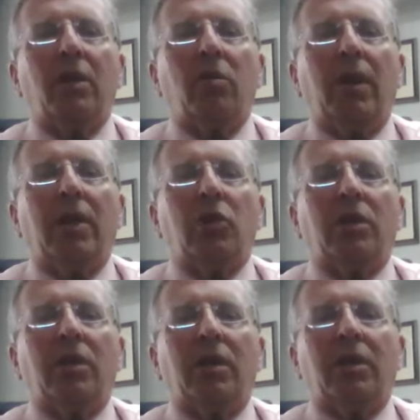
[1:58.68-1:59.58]
a
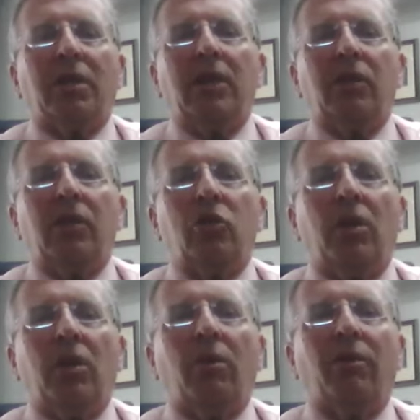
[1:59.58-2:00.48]
donation to the state's
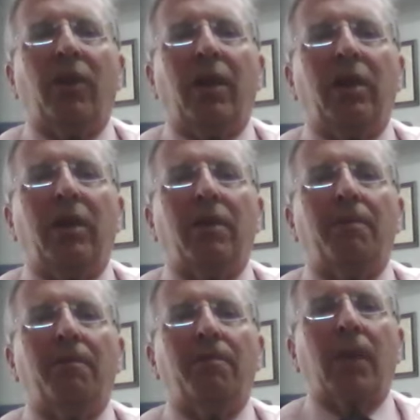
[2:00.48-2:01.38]
general fund.
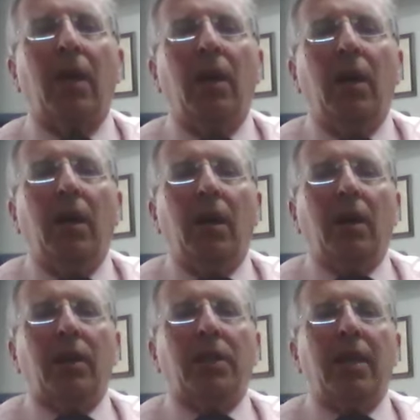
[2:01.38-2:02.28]

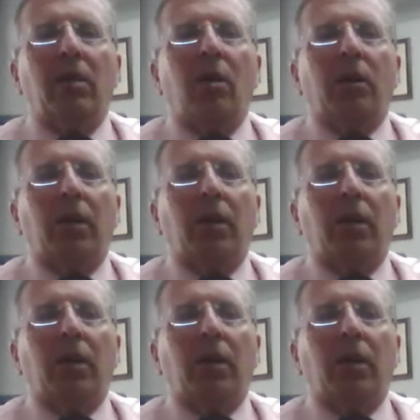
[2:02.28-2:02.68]
Does state law